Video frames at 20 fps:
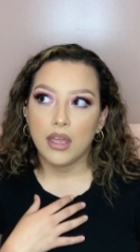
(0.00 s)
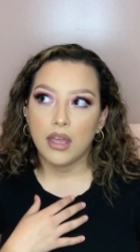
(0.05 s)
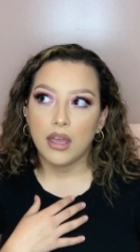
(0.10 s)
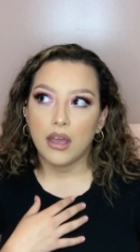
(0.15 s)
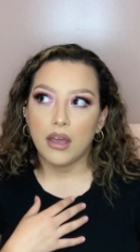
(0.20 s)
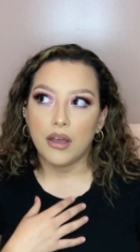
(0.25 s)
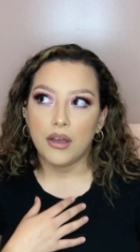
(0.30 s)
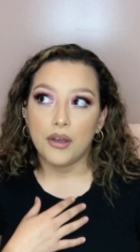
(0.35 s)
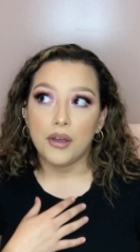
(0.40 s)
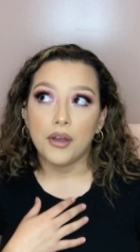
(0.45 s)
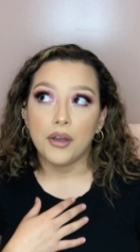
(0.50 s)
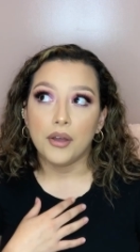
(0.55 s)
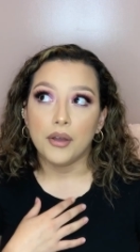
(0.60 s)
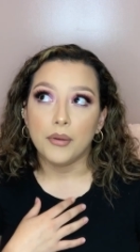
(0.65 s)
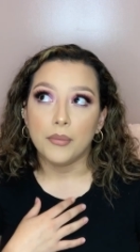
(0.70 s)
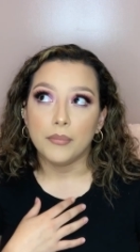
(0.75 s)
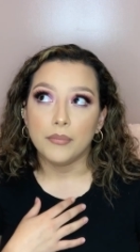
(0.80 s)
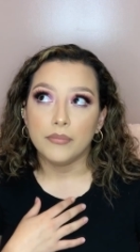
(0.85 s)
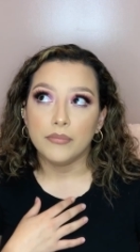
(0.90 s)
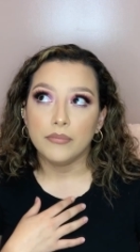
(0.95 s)

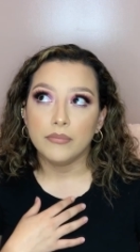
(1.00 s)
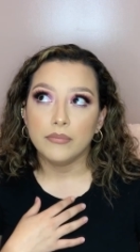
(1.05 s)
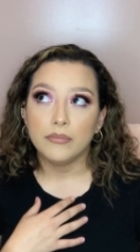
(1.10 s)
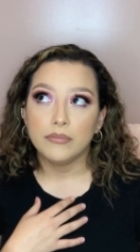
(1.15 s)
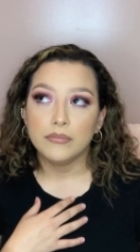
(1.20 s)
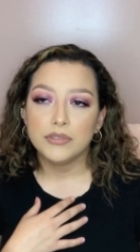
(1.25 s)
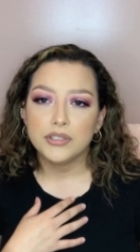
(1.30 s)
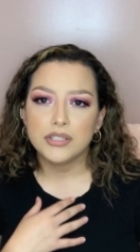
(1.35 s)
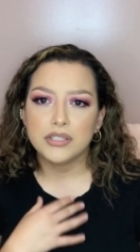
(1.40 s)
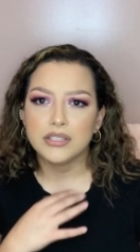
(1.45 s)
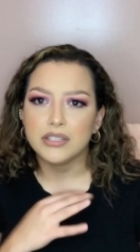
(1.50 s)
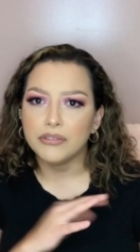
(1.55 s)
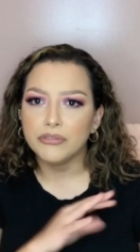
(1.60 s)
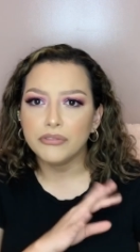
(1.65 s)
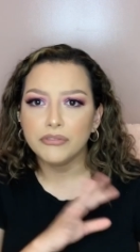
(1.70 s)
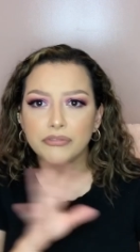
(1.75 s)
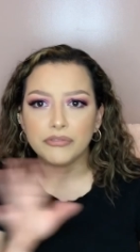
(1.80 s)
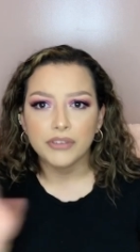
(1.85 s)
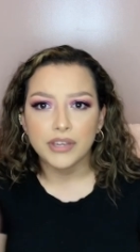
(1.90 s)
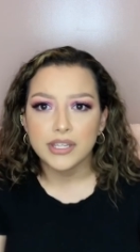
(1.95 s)
um, just
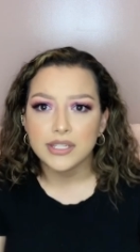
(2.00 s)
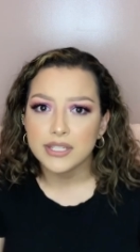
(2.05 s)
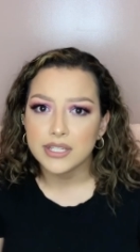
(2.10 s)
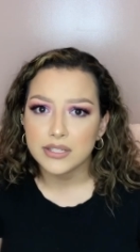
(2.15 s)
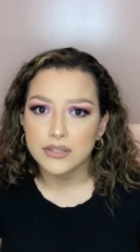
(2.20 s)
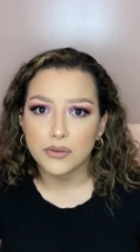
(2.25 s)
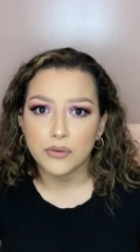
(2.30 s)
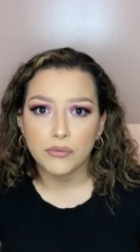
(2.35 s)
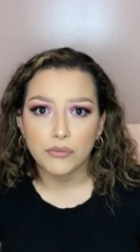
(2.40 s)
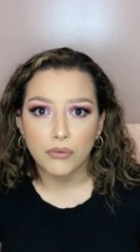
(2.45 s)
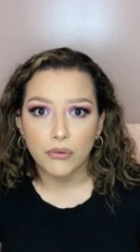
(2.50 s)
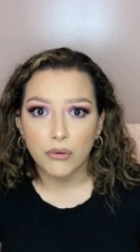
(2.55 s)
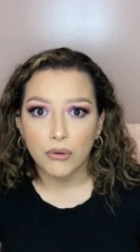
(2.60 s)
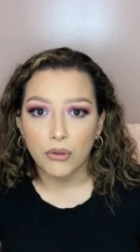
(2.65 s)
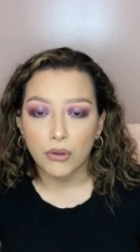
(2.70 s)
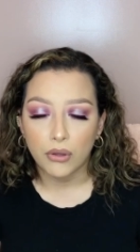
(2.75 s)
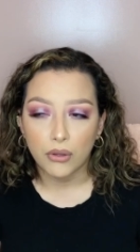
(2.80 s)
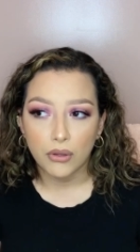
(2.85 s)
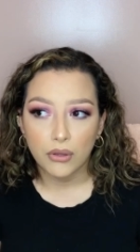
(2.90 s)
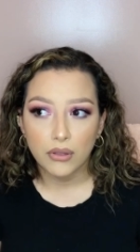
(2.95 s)
different faces
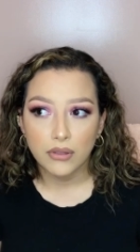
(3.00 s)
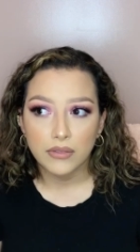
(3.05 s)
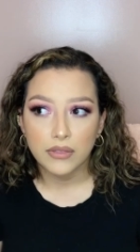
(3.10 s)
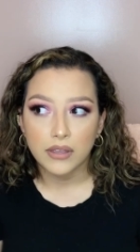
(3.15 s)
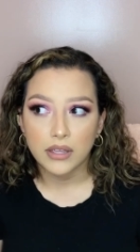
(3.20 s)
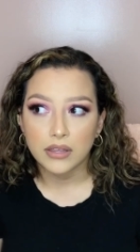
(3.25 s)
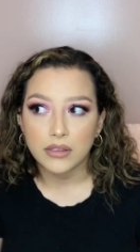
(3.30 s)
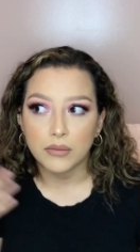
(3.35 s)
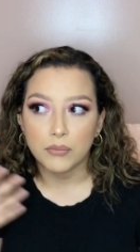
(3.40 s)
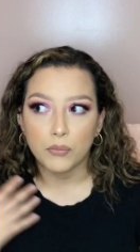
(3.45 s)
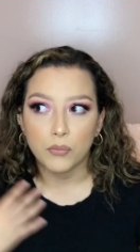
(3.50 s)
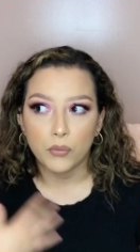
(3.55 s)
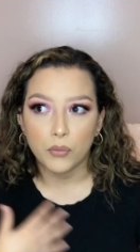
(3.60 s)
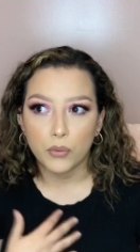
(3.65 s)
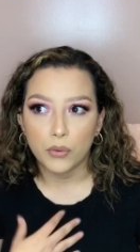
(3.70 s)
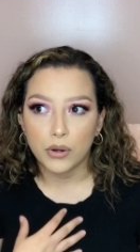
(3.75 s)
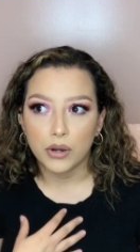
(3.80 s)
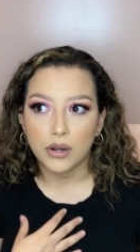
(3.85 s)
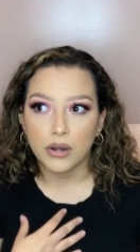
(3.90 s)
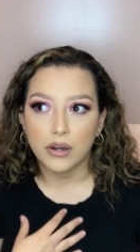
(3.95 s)
overall like the
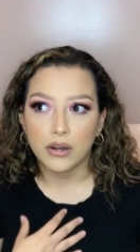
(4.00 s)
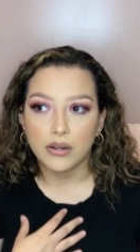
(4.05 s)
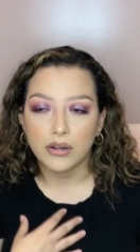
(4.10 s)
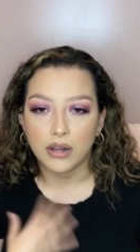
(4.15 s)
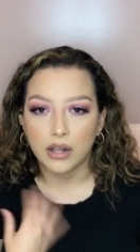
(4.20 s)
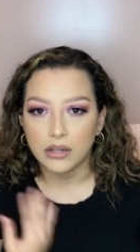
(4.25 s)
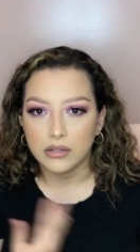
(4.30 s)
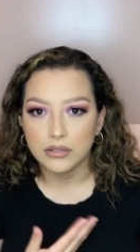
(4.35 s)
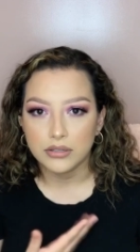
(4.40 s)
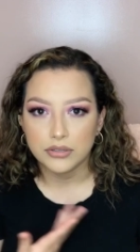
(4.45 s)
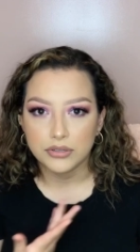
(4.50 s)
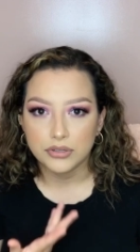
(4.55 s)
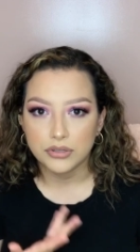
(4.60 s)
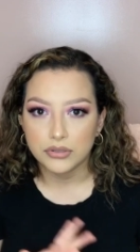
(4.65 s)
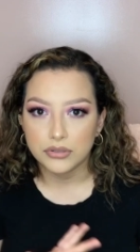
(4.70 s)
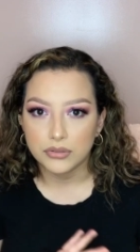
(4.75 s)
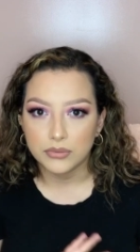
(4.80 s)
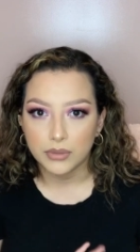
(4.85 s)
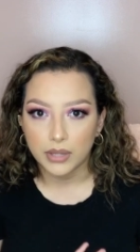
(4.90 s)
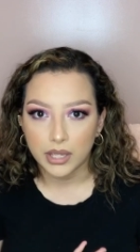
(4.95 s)
more knowledge
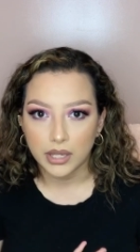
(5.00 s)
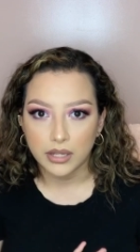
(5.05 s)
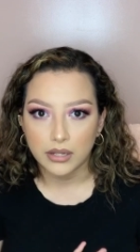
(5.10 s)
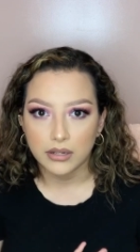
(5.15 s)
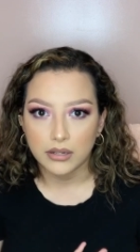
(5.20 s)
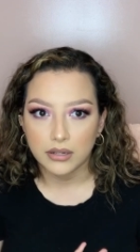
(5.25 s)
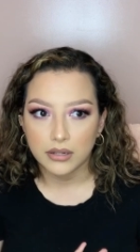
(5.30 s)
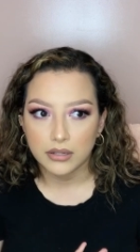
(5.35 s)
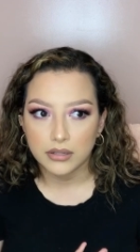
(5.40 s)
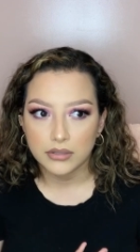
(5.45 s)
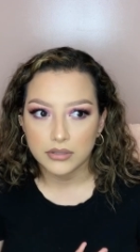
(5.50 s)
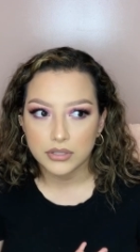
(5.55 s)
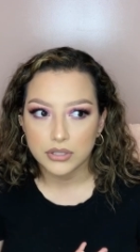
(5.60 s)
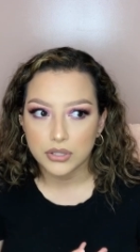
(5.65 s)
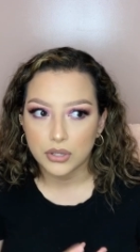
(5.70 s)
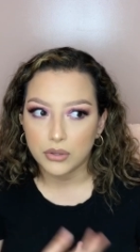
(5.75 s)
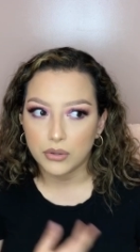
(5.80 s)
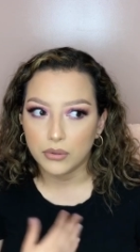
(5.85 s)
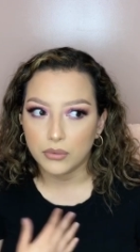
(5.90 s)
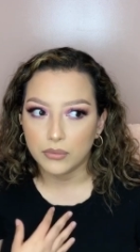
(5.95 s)
you gain
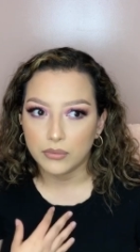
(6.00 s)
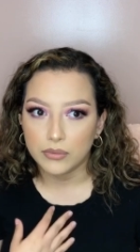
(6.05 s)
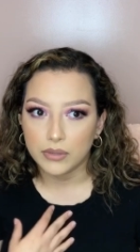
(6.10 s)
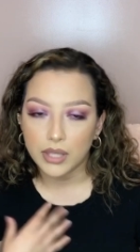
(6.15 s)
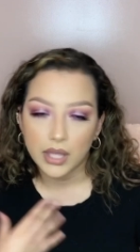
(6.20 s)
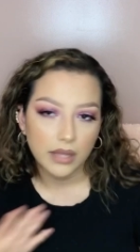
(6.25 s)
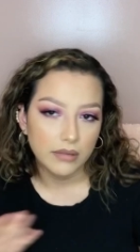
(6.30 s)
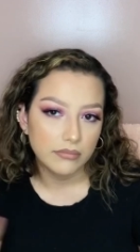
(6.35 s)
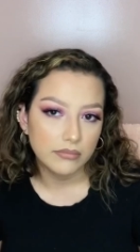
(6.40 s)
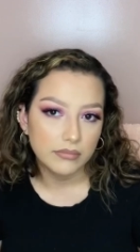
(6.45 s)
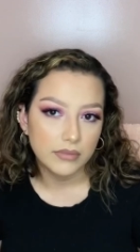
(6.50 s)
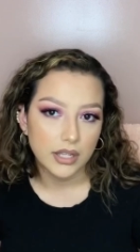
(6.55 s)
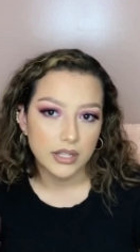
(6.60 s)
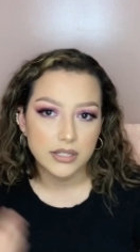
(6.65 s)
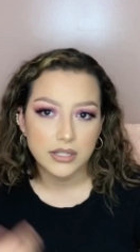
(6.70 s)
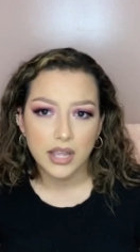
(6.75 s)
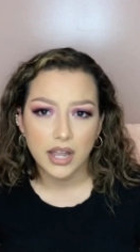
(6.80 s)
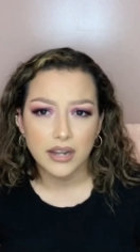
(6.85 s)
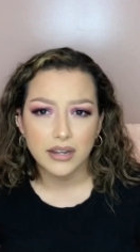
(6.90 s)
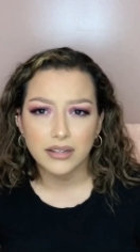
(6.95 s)
so yeah
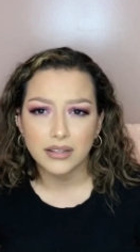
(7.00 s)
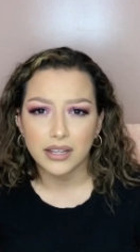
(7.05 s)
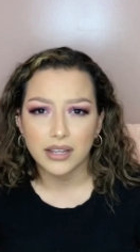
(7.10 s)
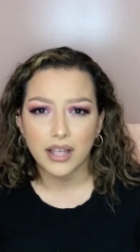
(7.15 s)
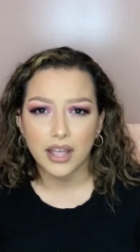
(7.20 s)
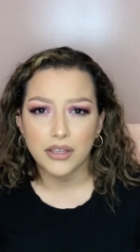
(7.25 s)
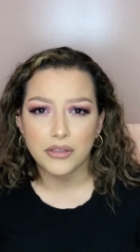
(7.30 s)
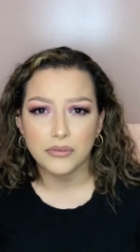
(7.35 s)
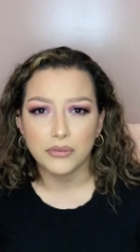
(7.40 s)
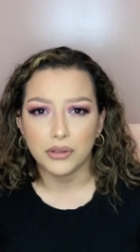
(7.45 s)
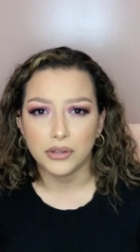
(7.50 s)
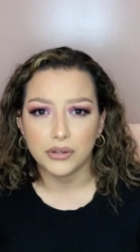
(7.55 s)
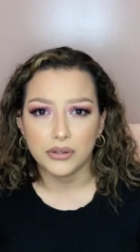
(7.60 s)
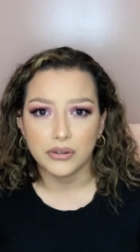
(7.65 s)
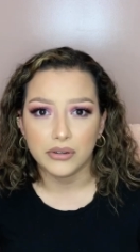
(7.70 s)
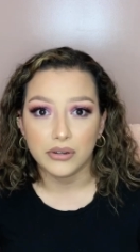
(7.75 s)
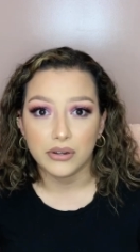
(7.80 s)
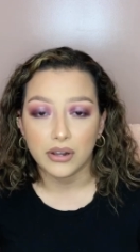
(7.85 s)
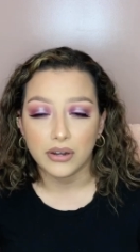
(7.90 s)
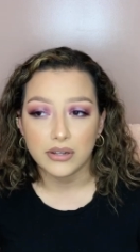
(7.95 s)
that's kind of like how you
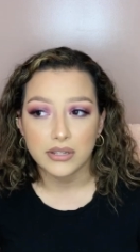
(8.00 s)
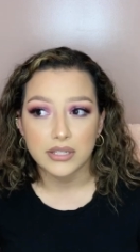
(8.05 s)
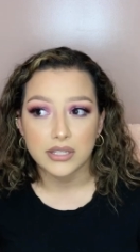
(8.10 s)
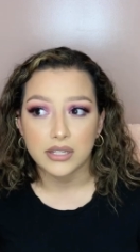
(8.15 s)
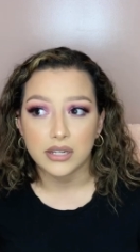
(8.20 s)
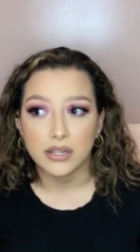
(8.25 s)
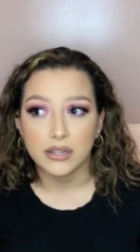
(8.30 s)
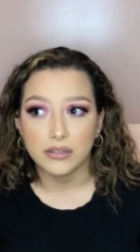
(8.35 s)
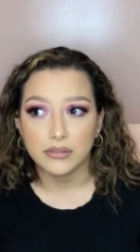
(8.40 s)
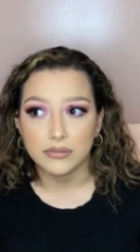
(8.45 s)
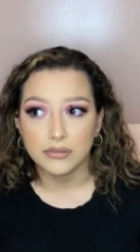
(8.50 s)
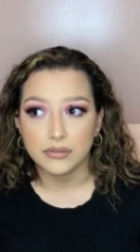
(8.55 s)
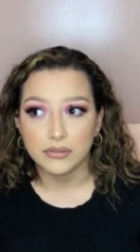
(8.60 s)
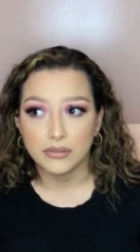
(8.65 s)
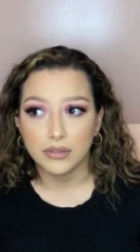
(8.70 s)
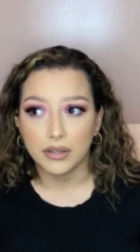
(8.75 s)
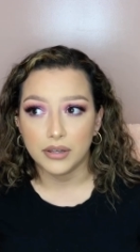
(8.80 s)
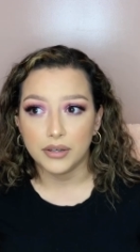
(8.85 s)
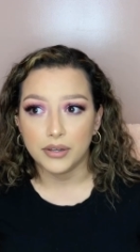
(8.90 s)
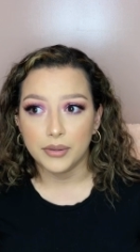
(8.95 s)
learn honestly
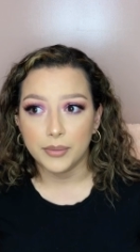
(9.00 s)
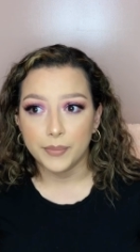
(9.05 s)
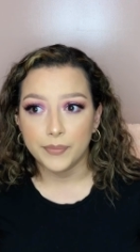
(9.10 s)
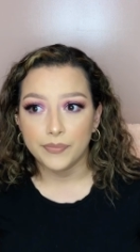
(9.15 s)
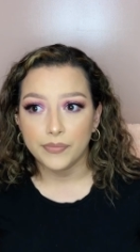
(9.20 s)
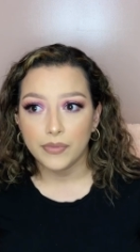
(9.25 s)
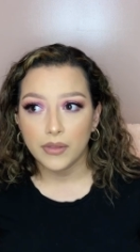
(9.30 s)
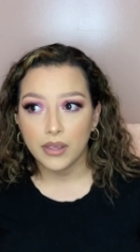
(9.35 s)
um,